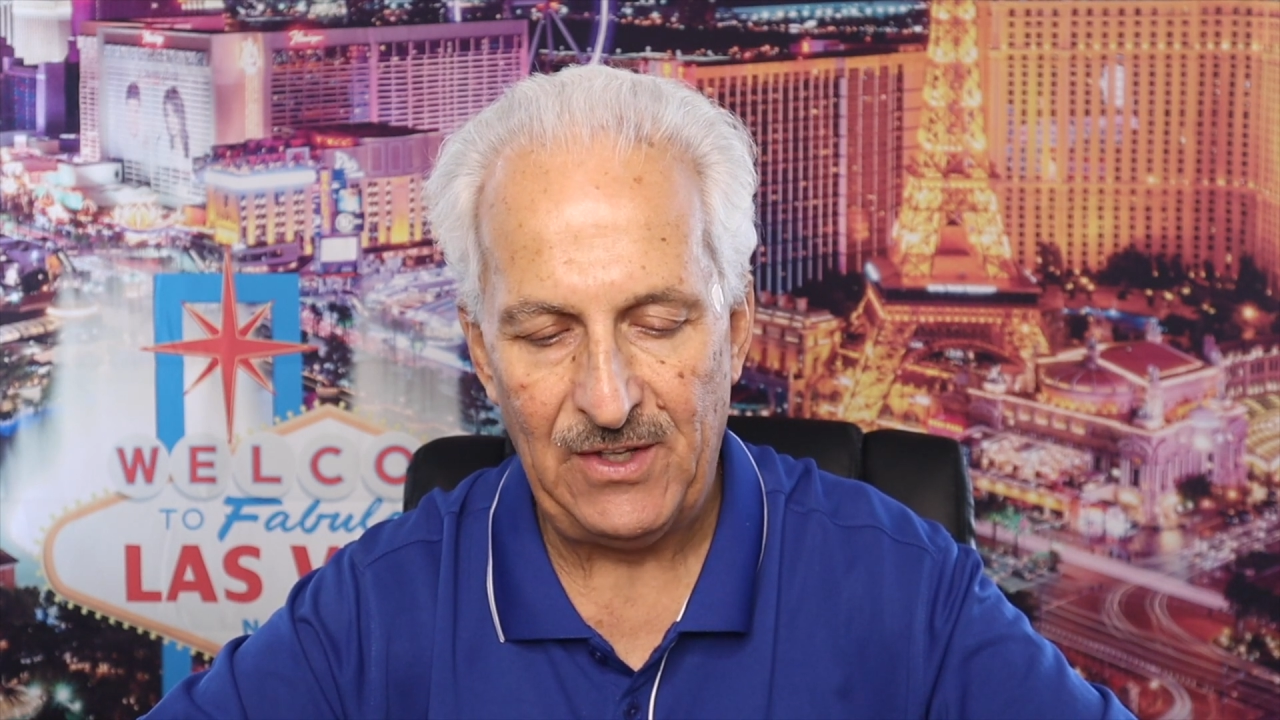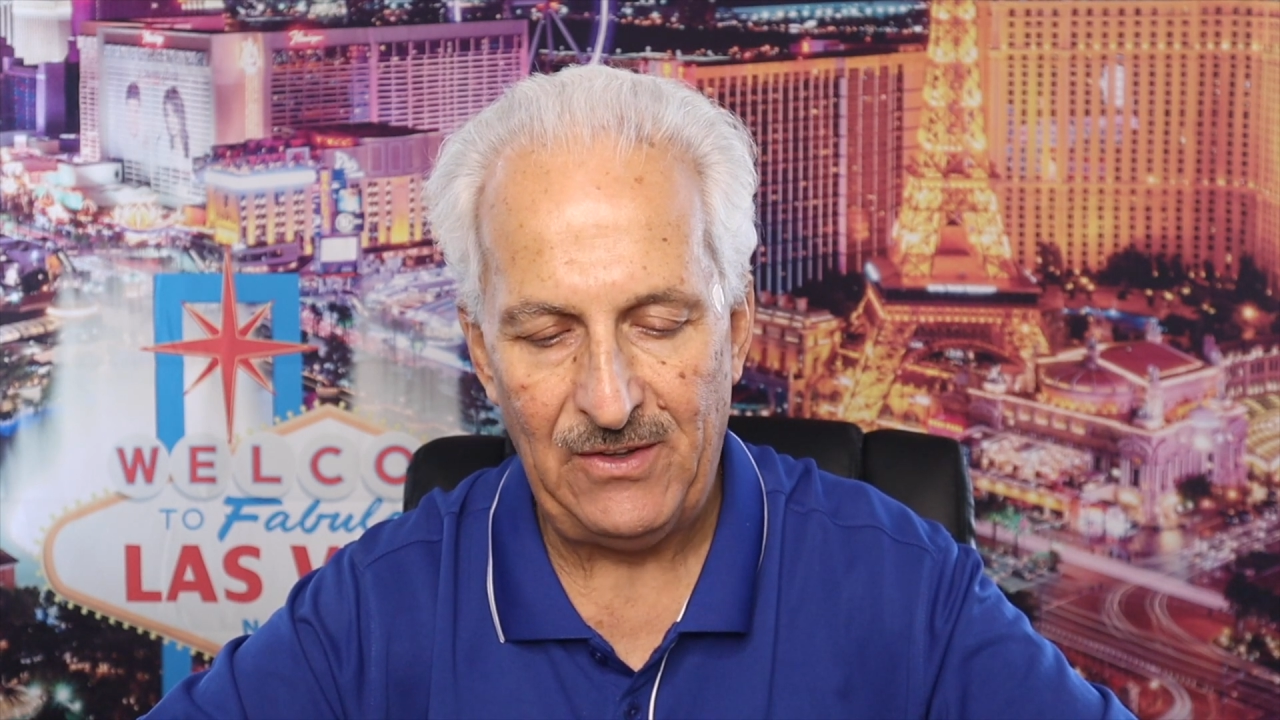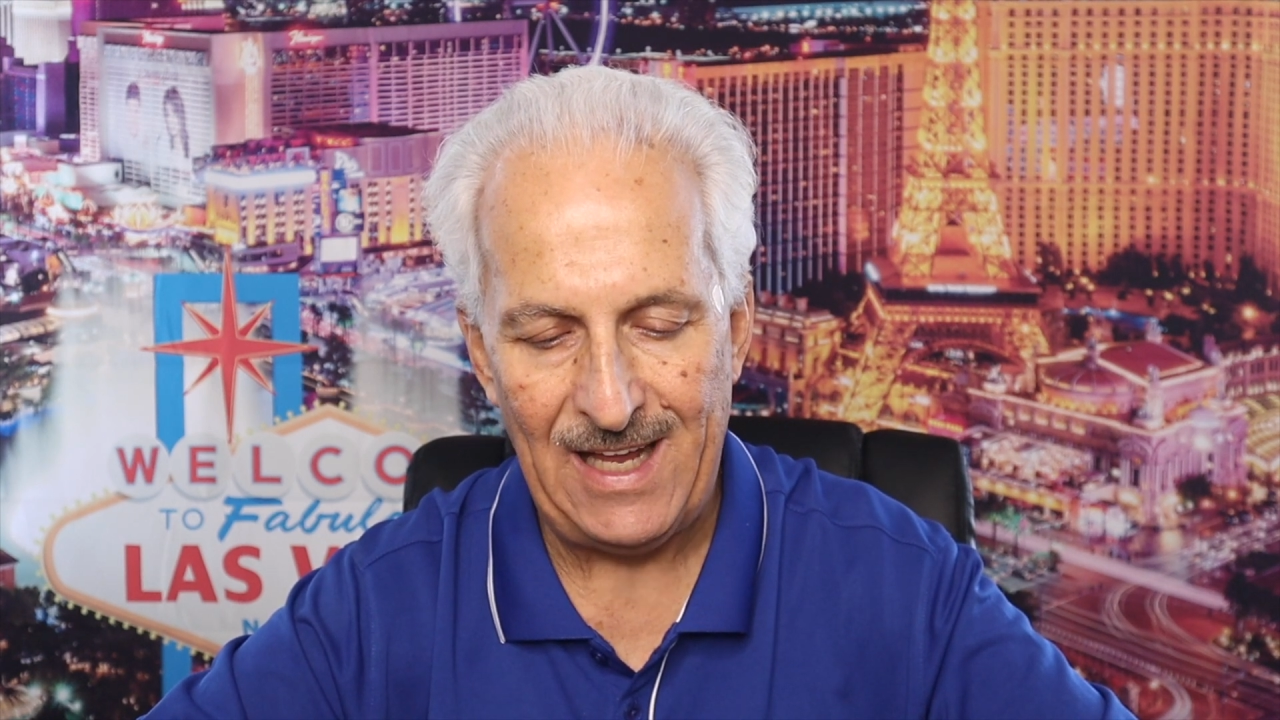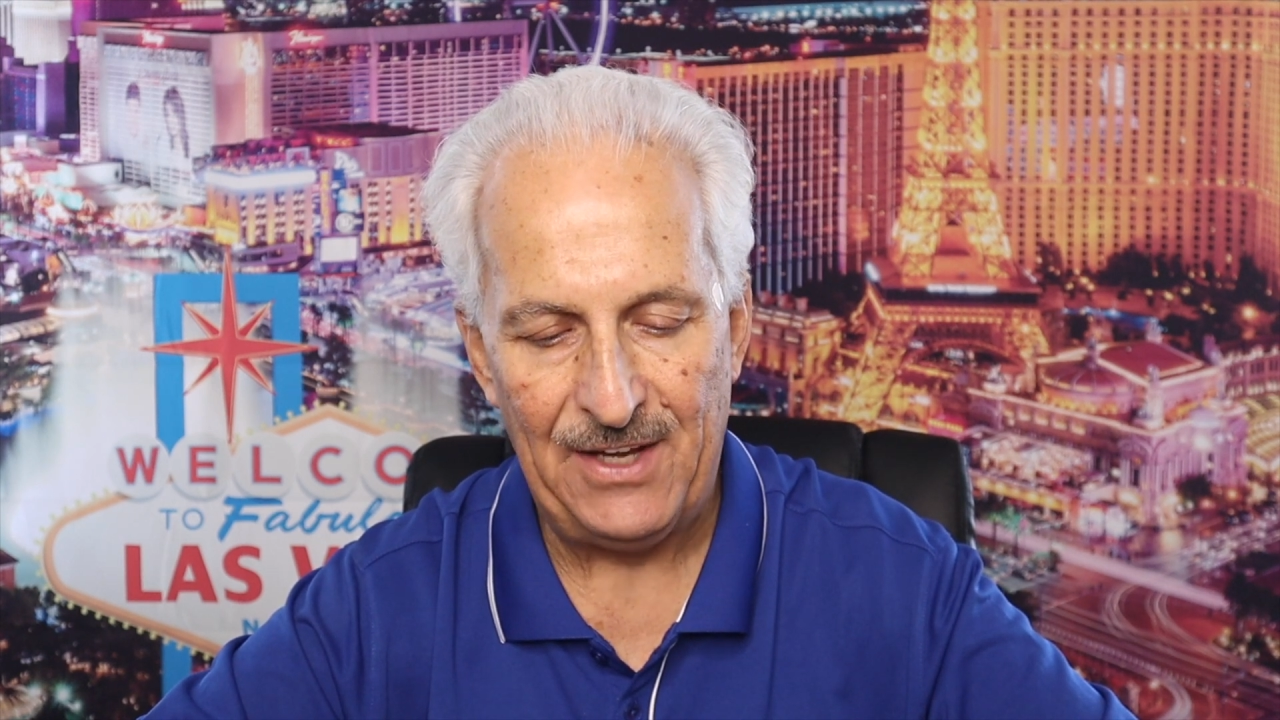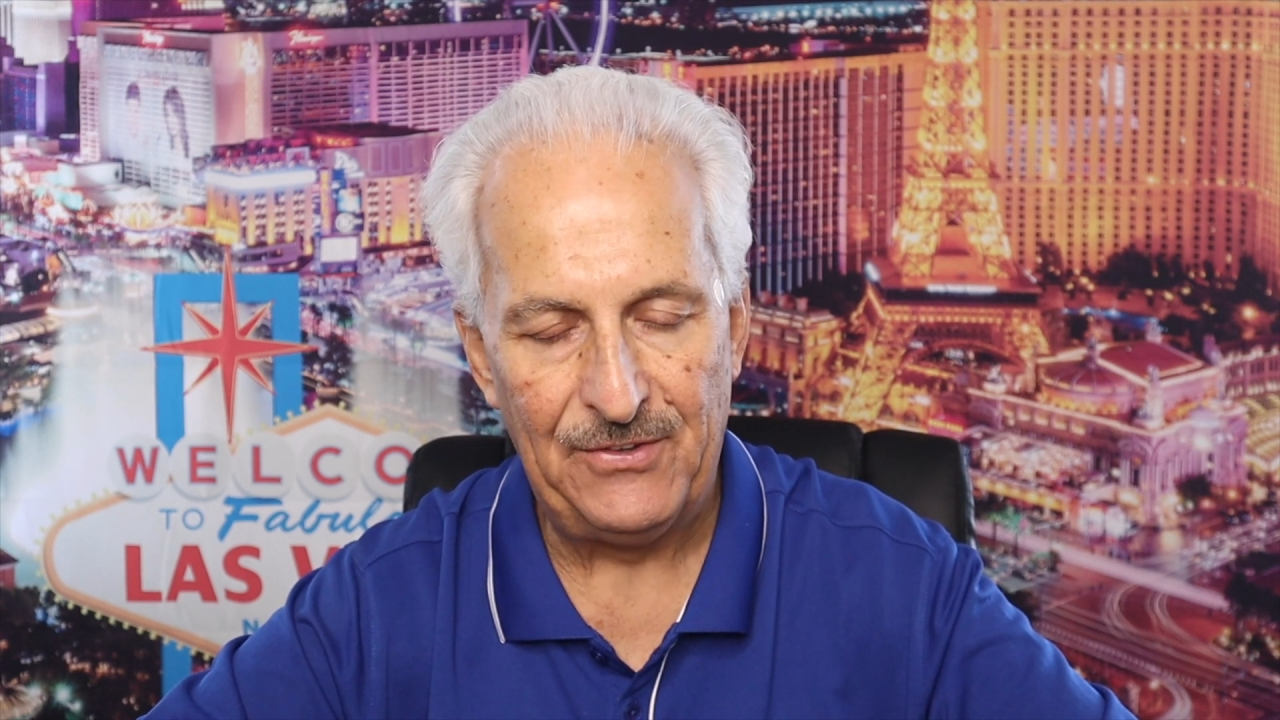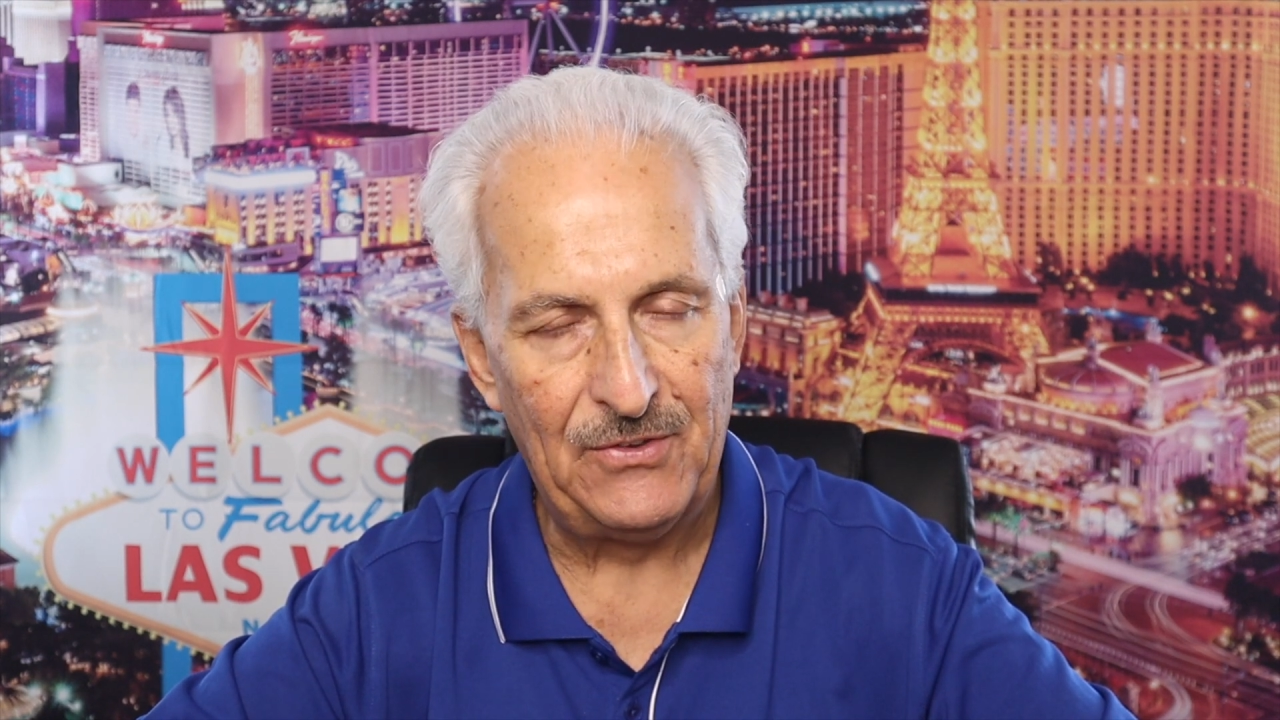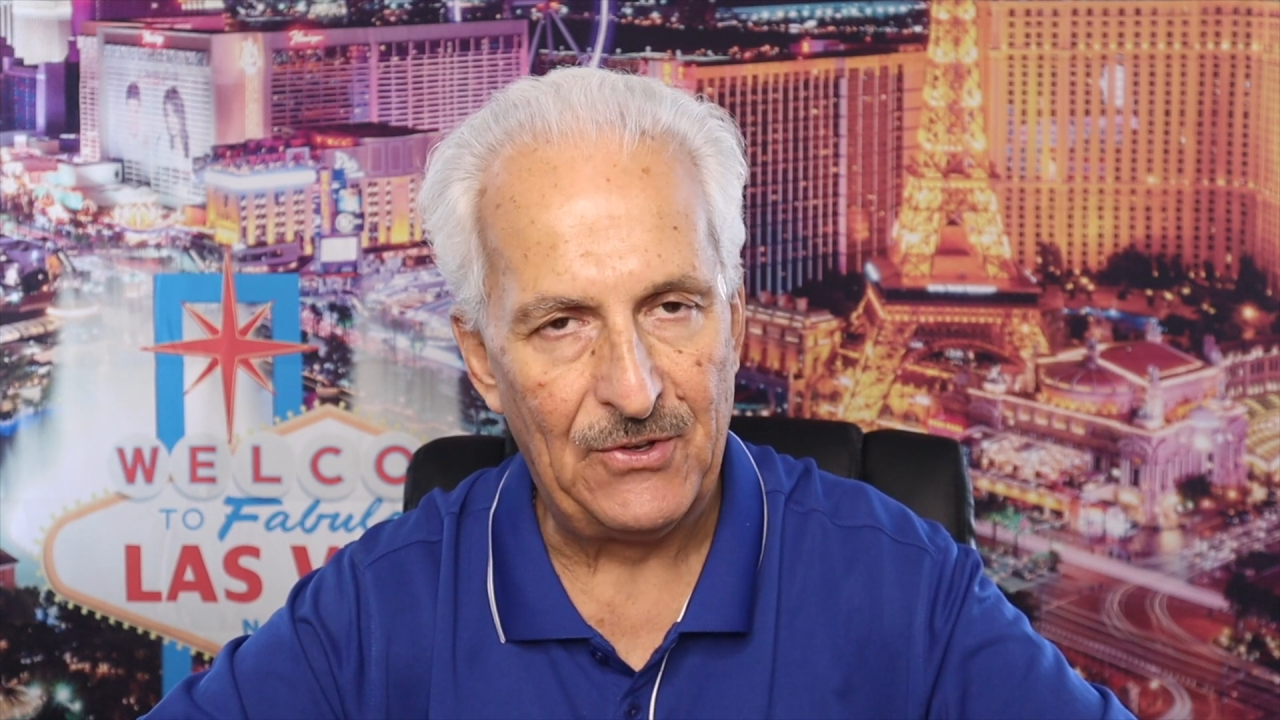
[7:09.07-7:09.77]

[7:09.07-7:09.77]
the last